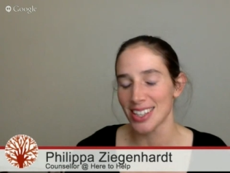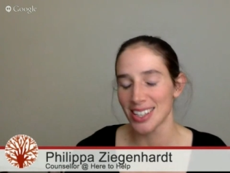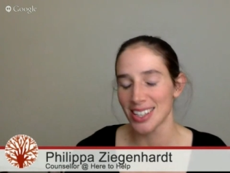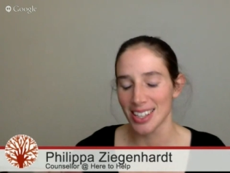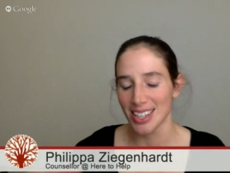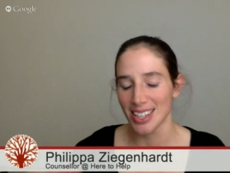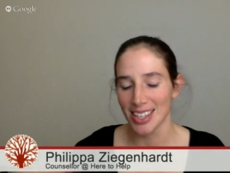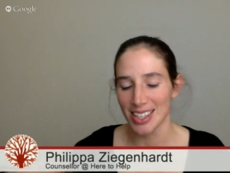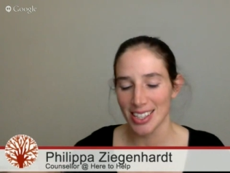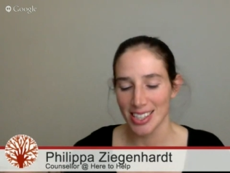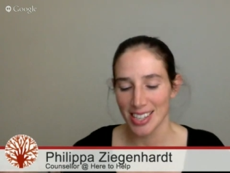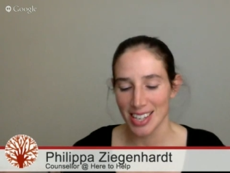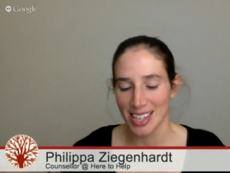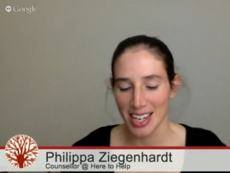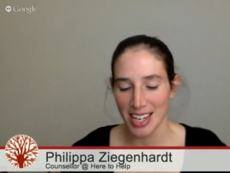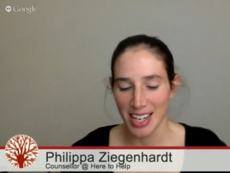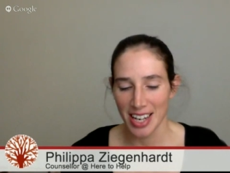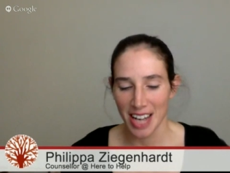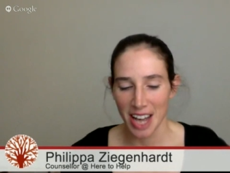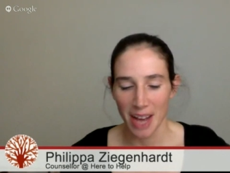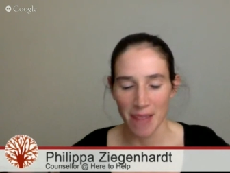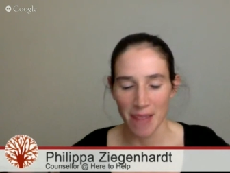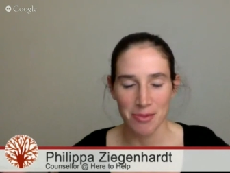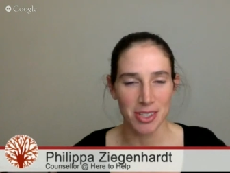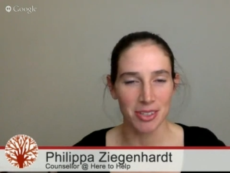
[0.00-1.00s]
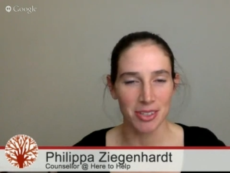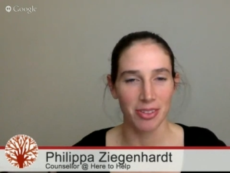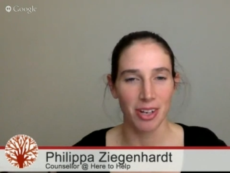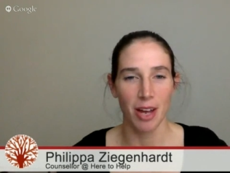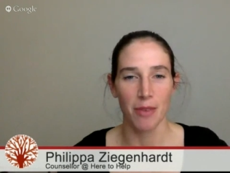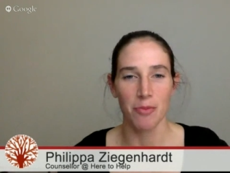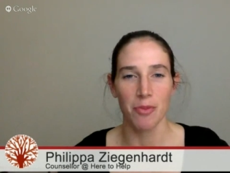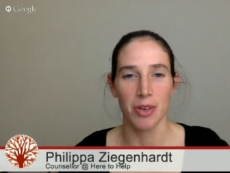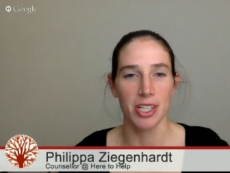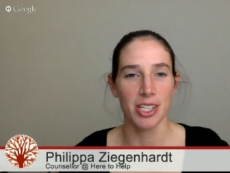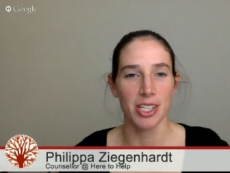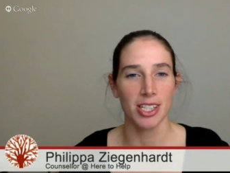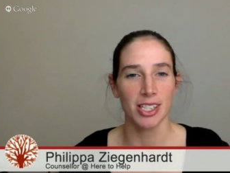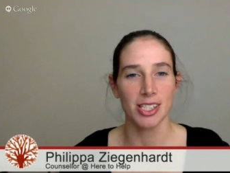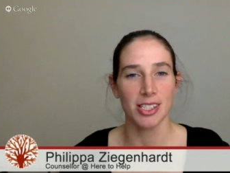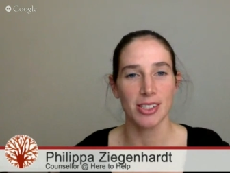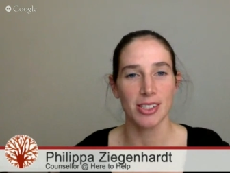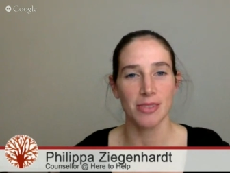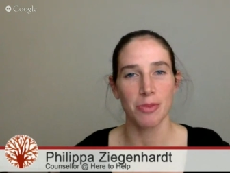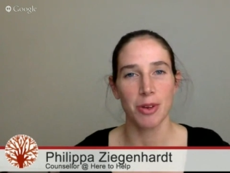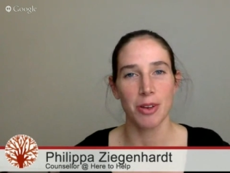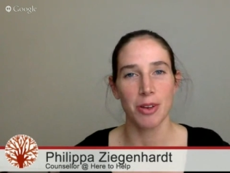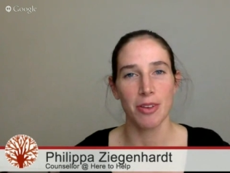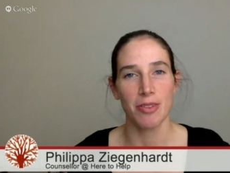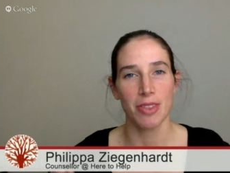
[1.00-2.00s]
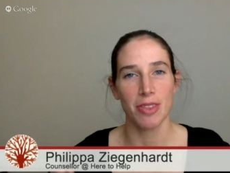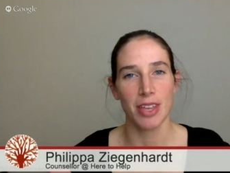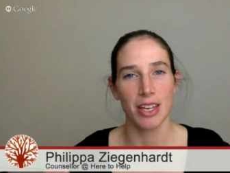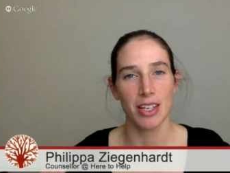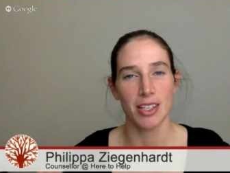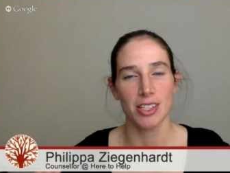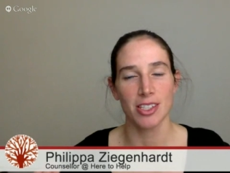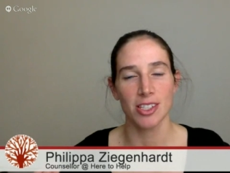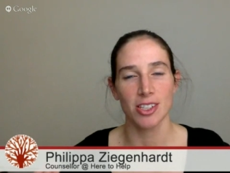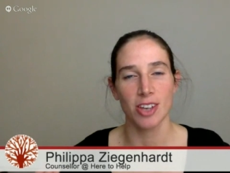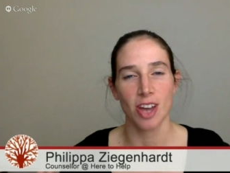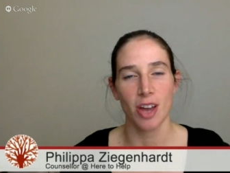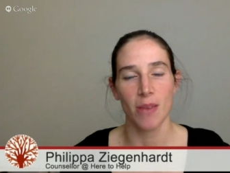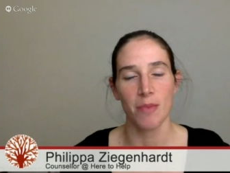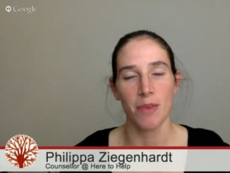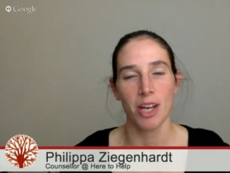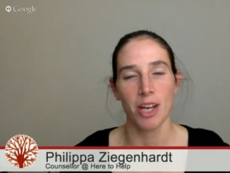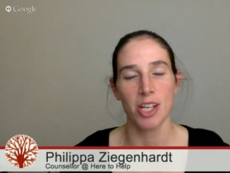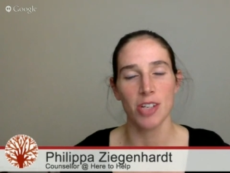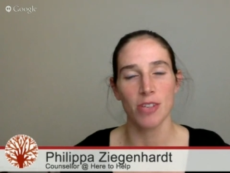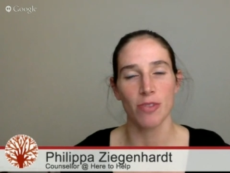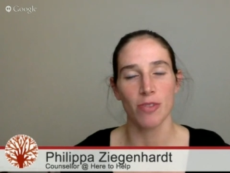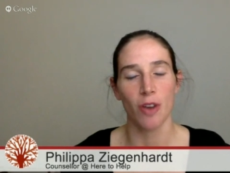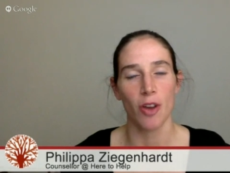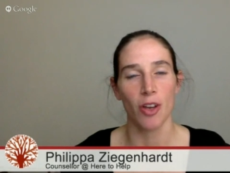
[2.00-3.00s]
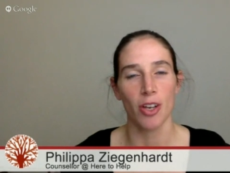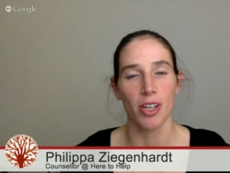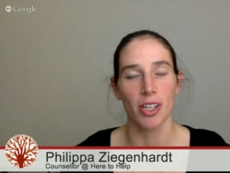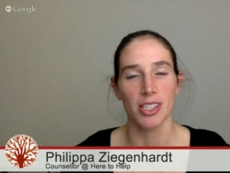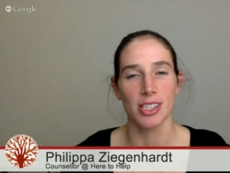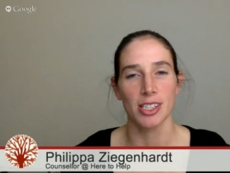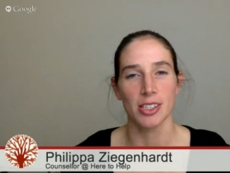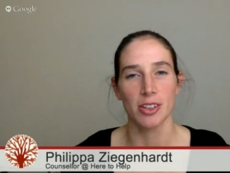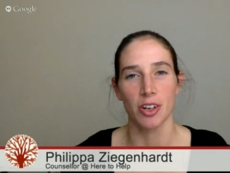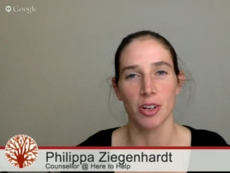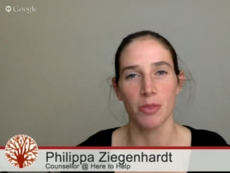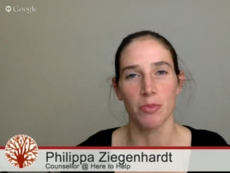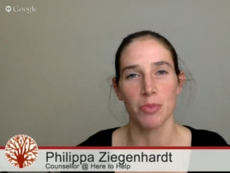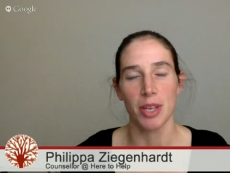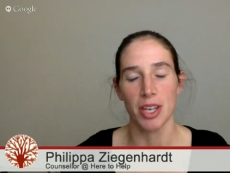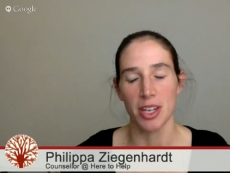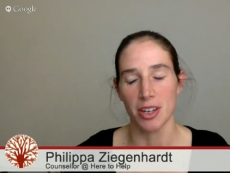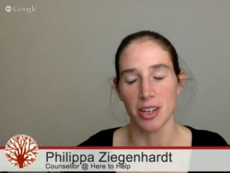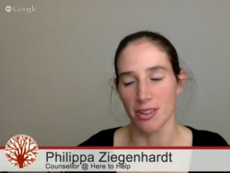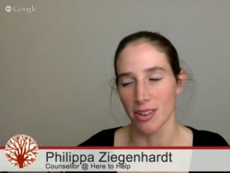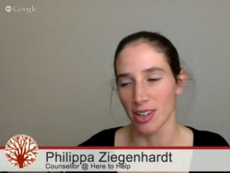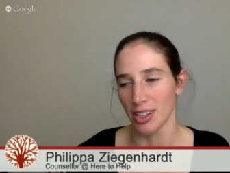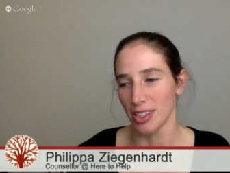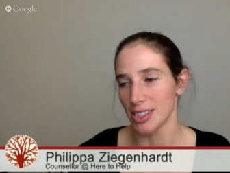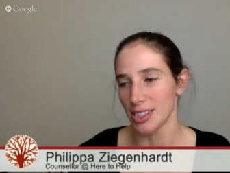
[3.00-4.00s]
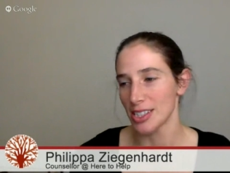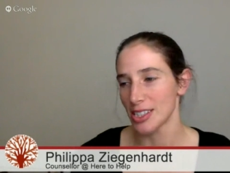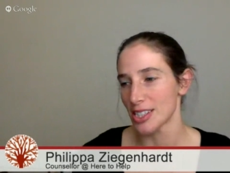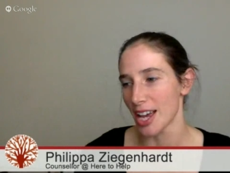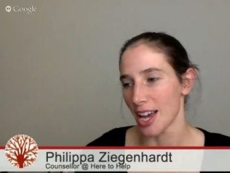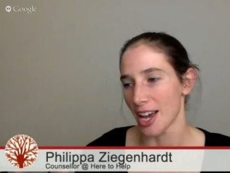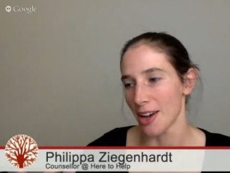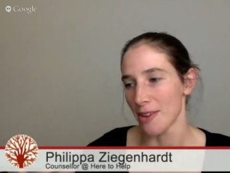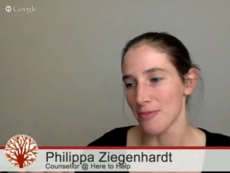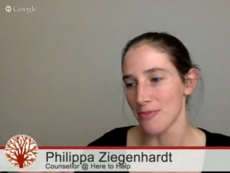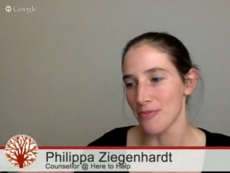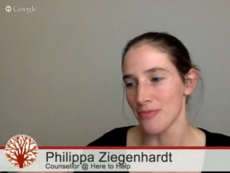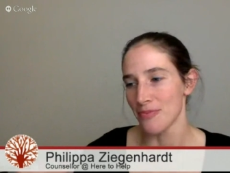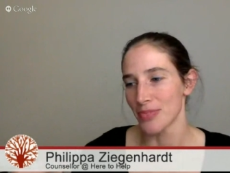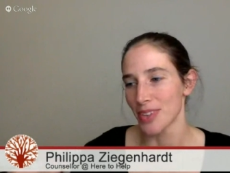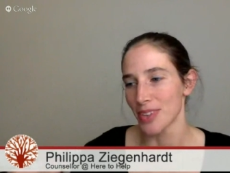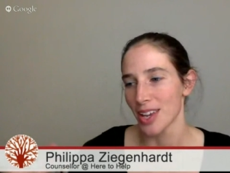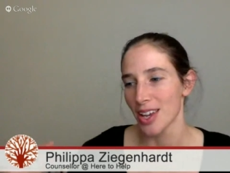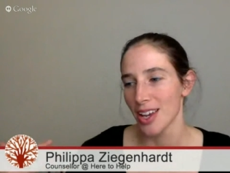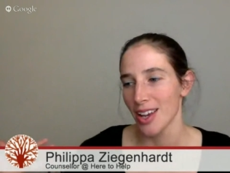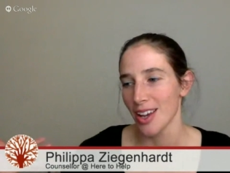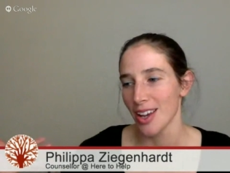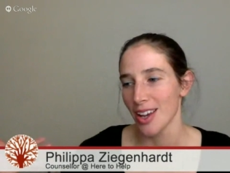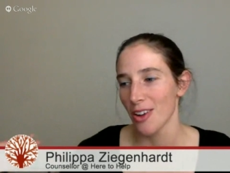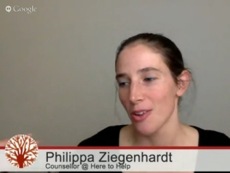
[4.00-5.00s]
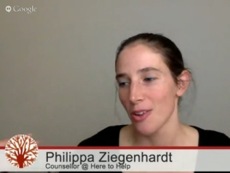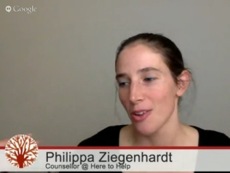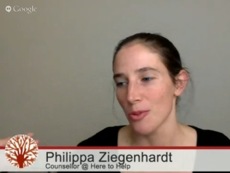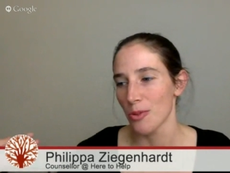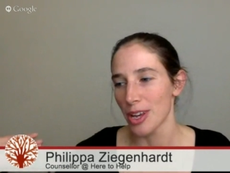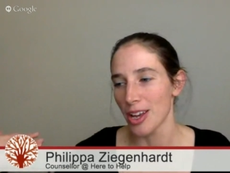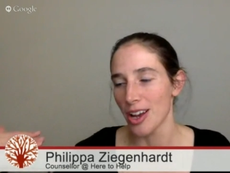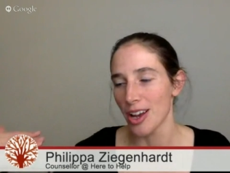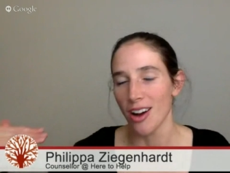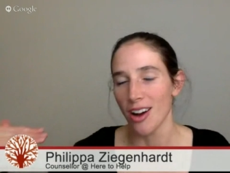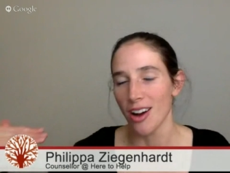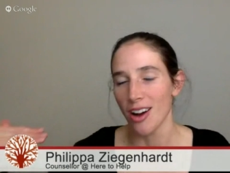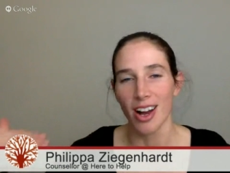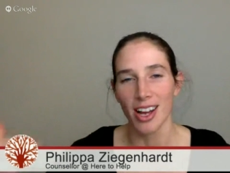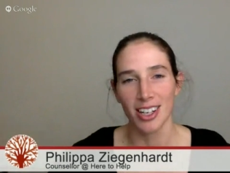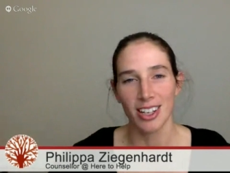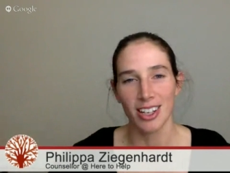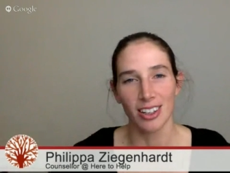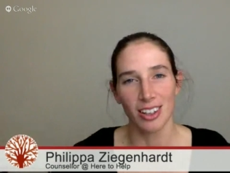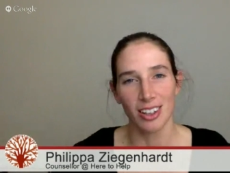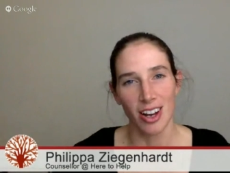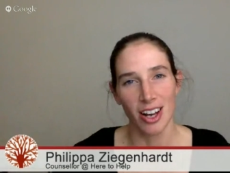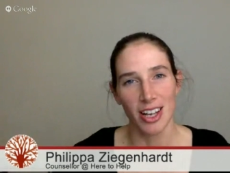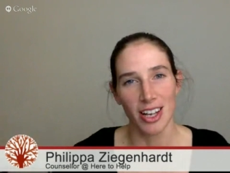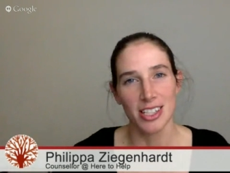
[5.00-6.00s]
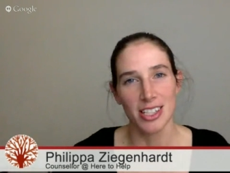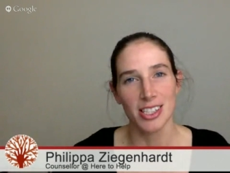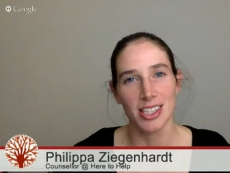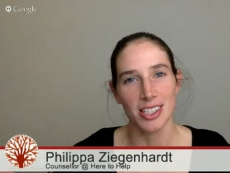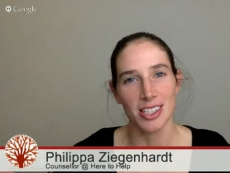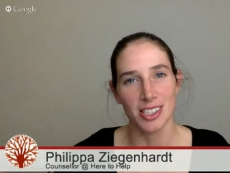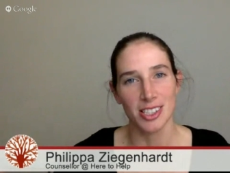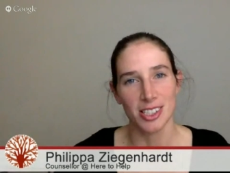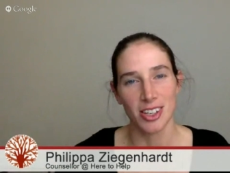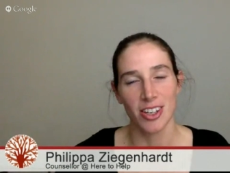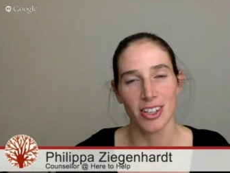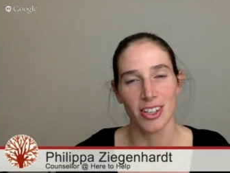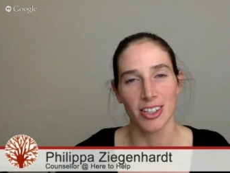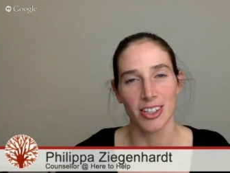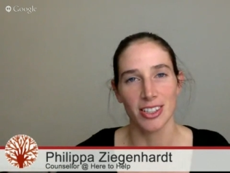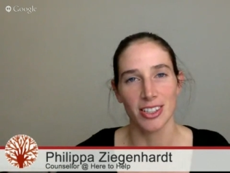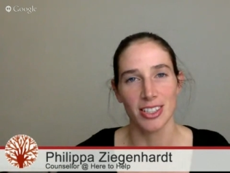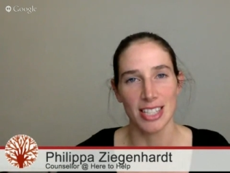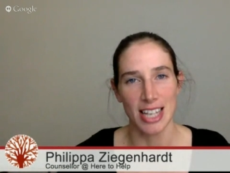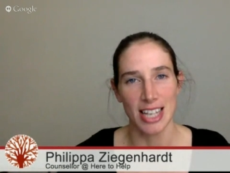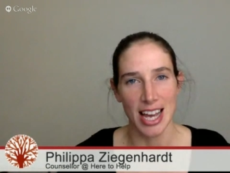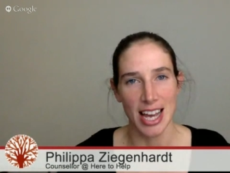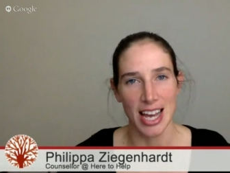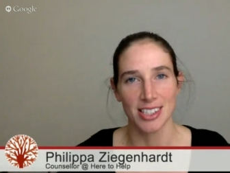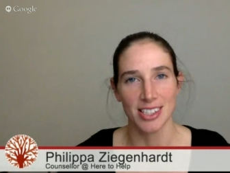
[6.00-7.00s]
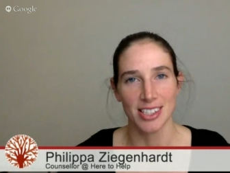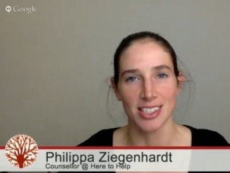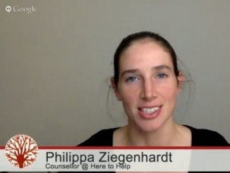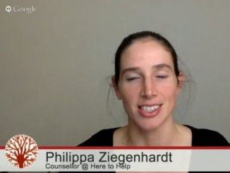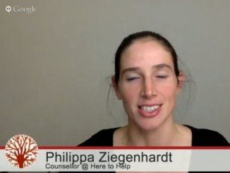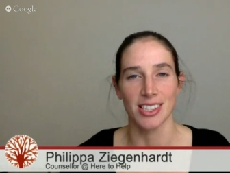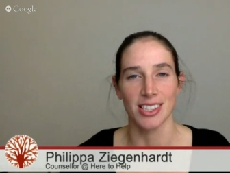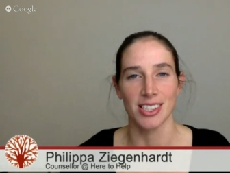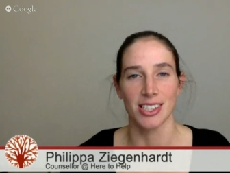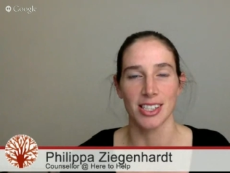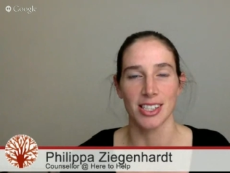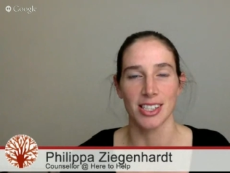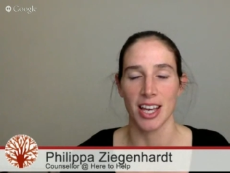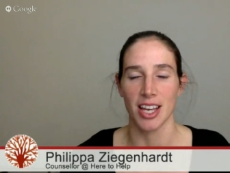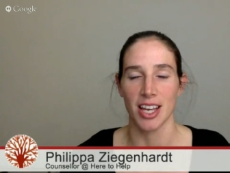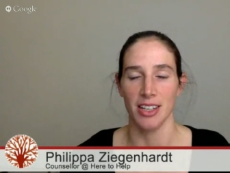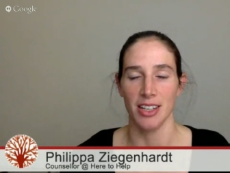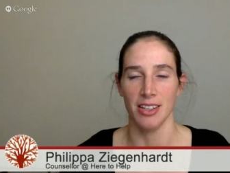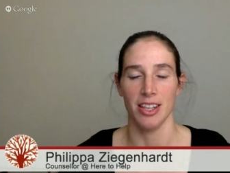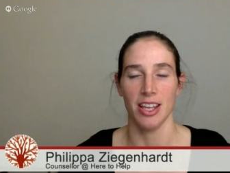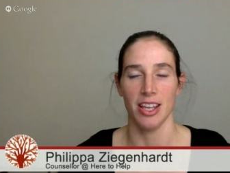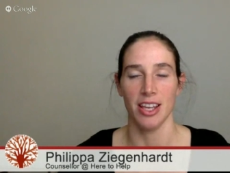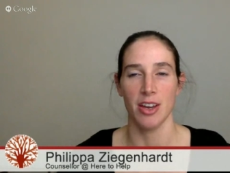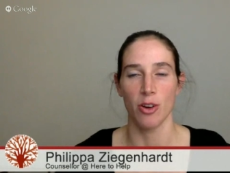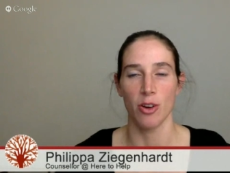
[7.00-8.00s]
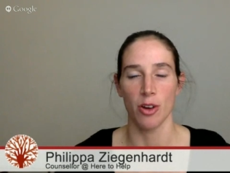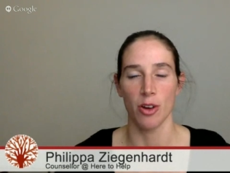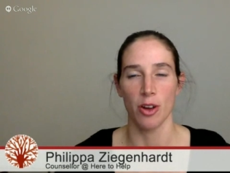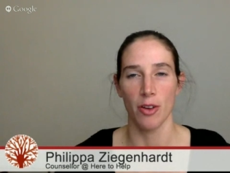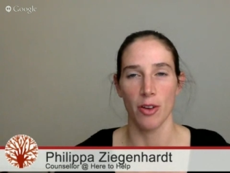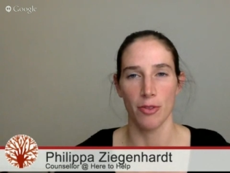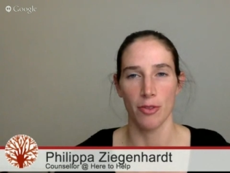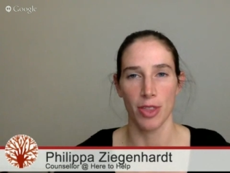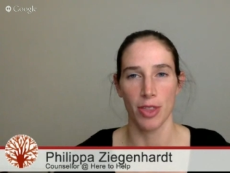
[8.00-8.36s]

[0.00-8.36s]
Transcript: it comes around. There's so much focus on appearance. We idealize these certain dancers and their